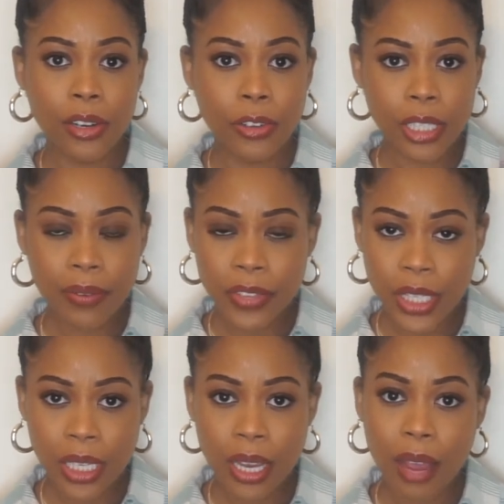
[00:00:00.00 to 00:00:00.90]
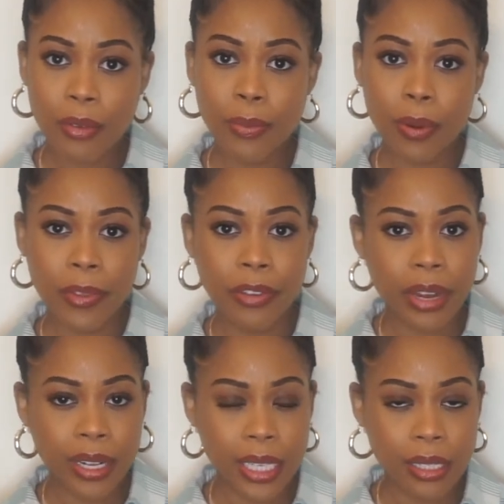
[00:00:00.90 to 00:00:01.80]
longevity, I would probably
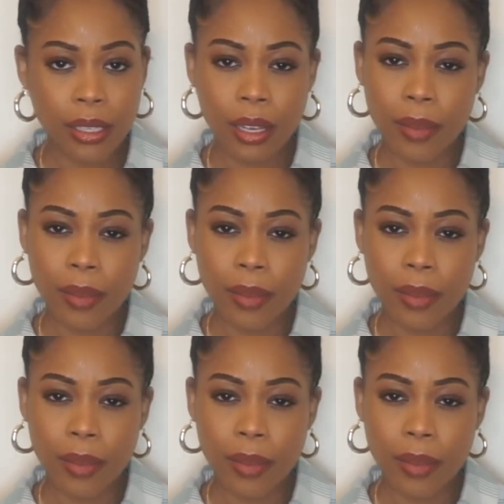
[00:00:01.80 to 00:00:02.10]
rate this